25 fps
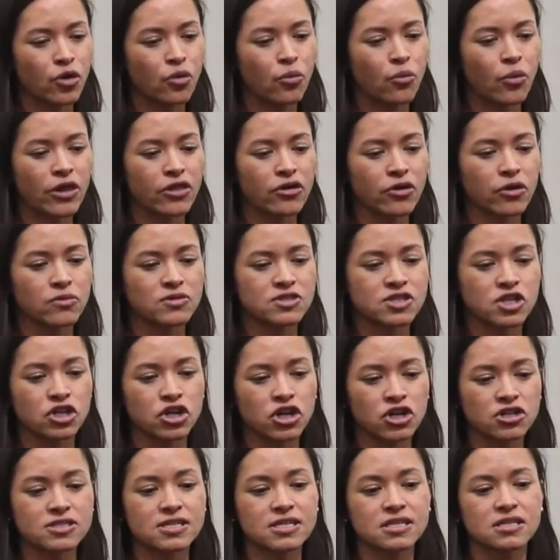whether it was the
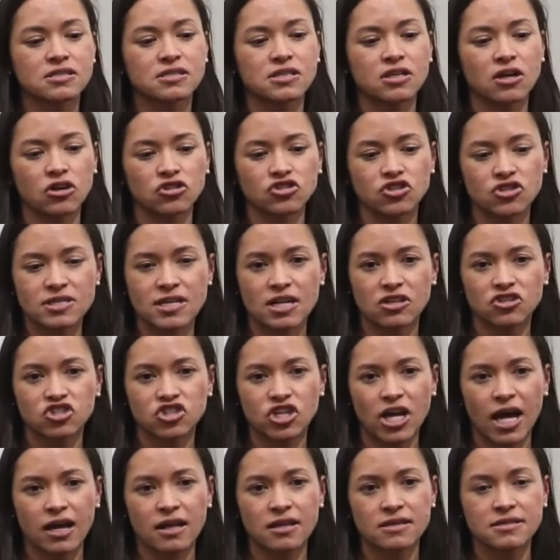nurses, the ultrasound,
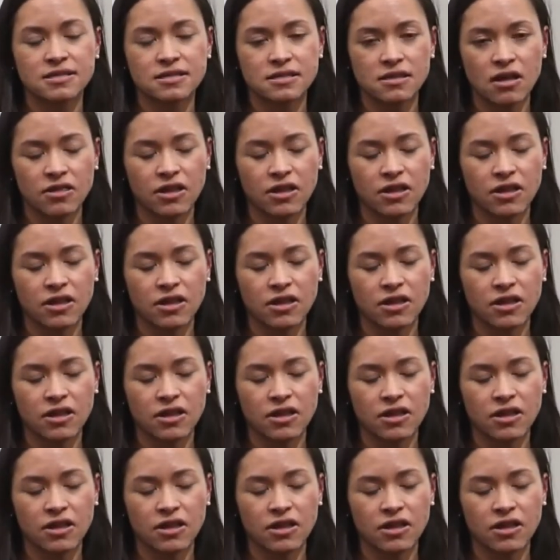check,